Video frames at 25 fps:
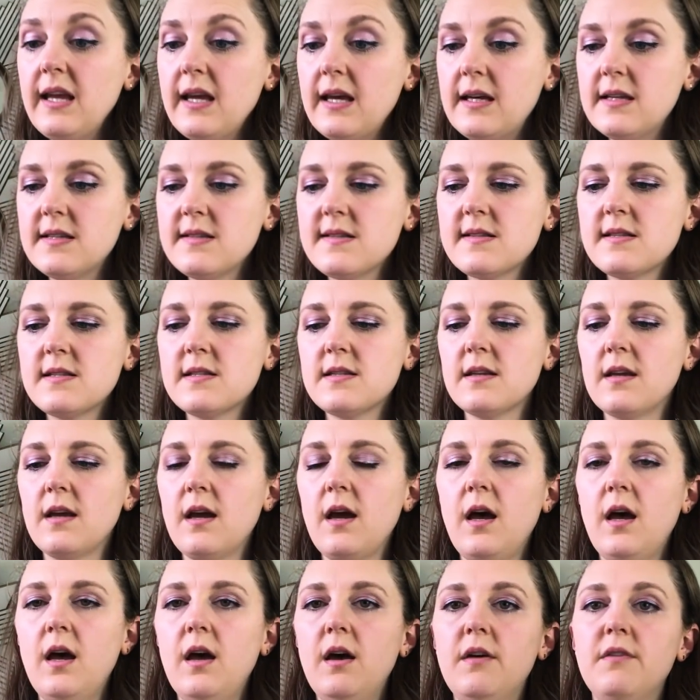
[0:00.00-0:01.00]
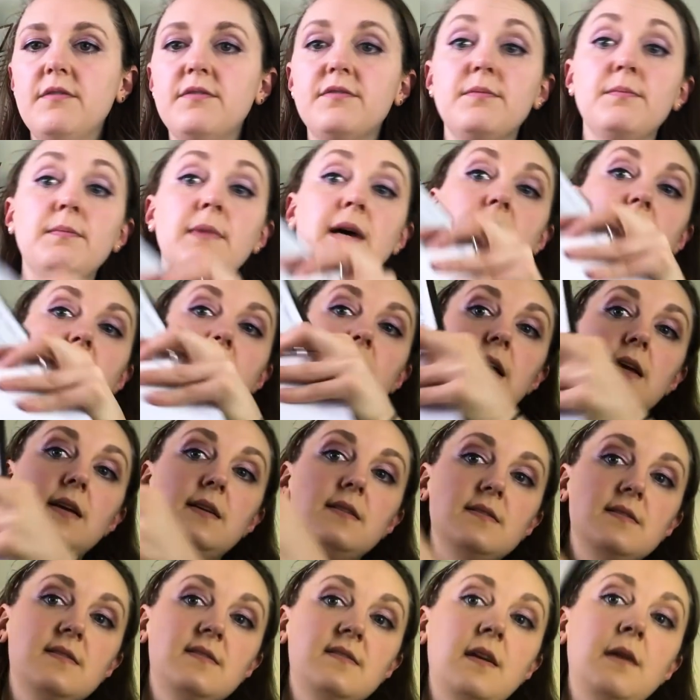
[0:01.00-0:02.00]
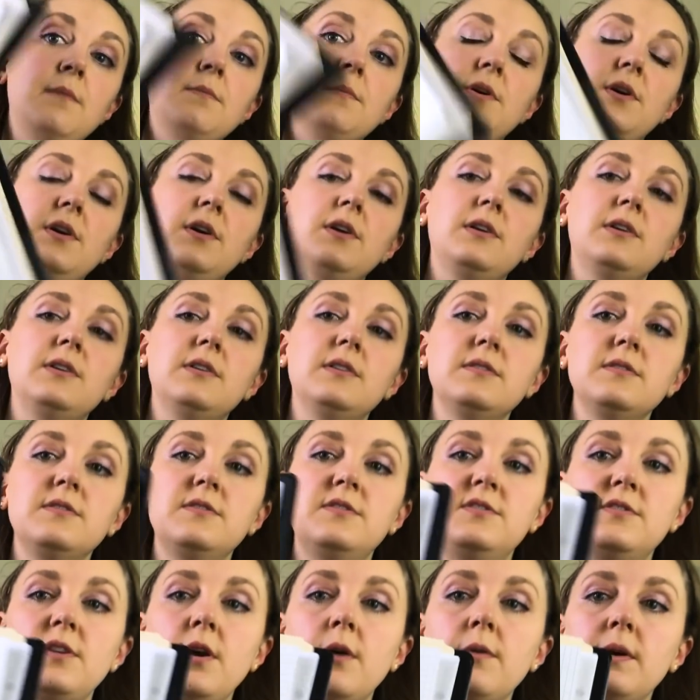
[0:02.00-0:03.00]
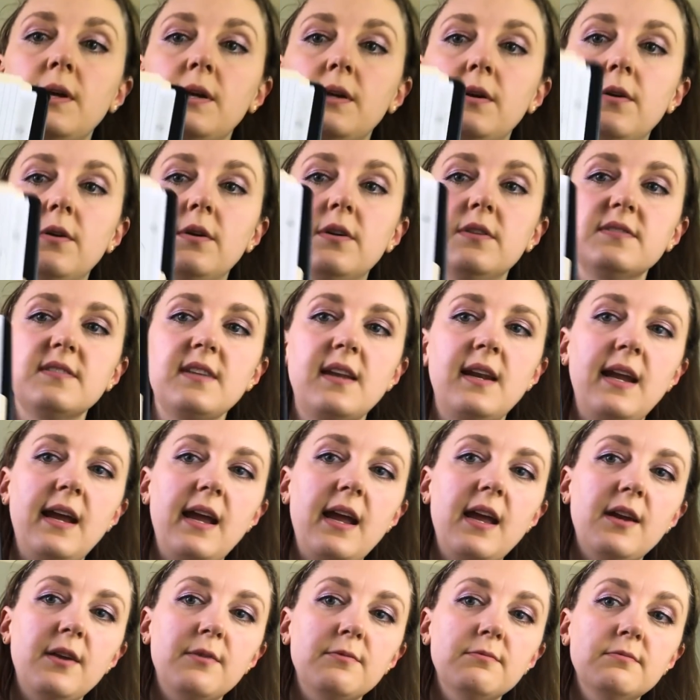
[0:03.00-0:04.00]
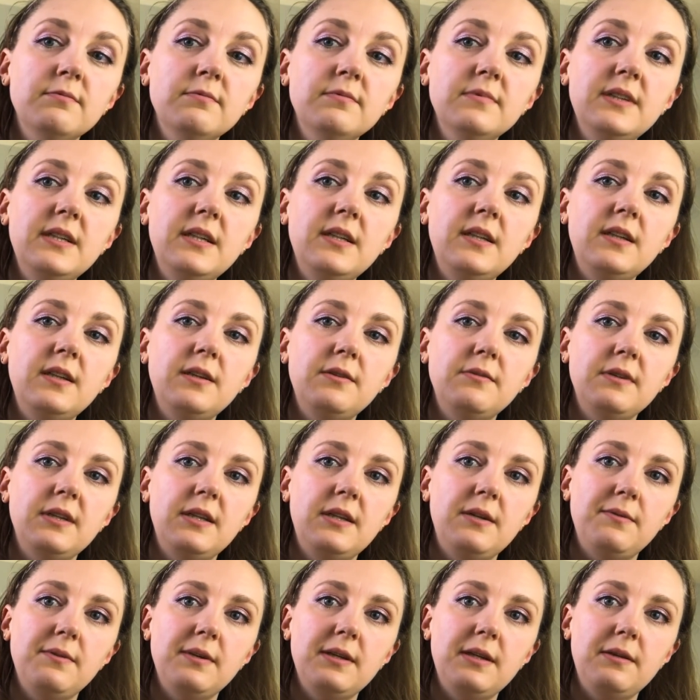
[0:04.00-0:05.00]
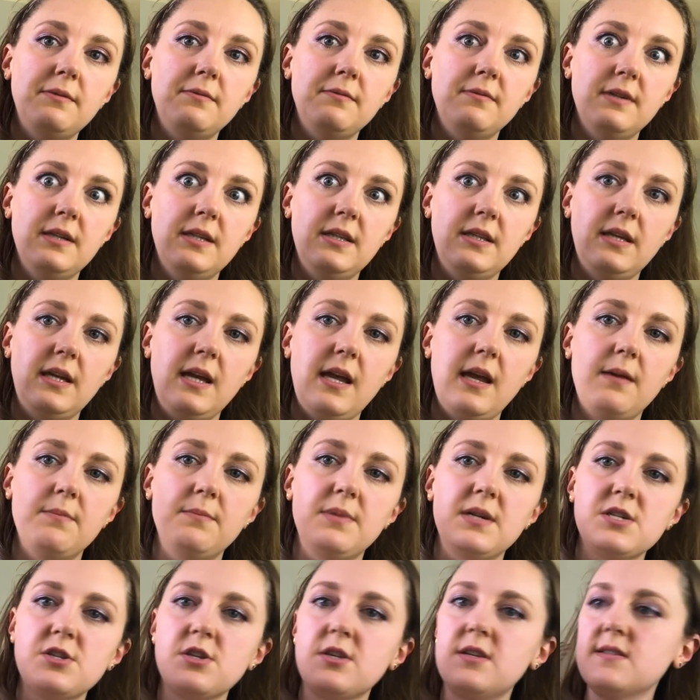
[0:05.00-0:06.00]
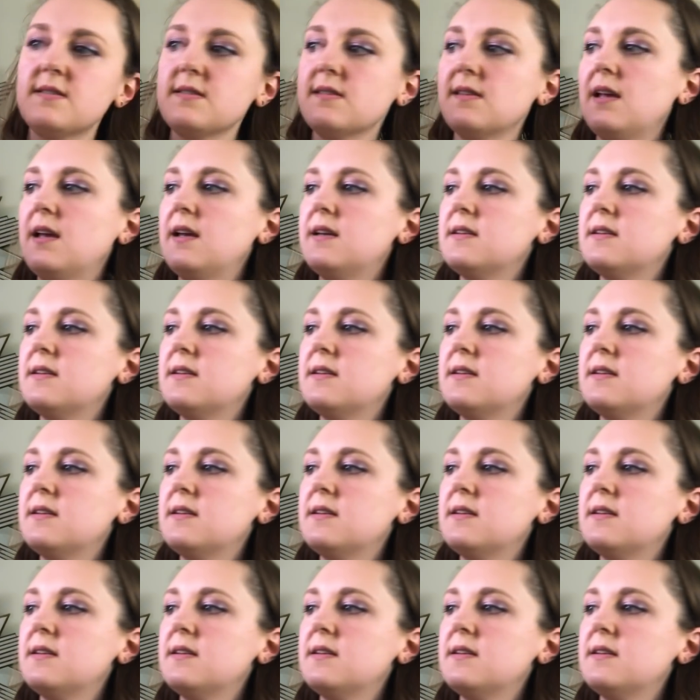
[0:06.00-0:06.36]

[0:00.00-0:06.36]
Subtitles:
list of my summer sewing goals, and I had a really ambitious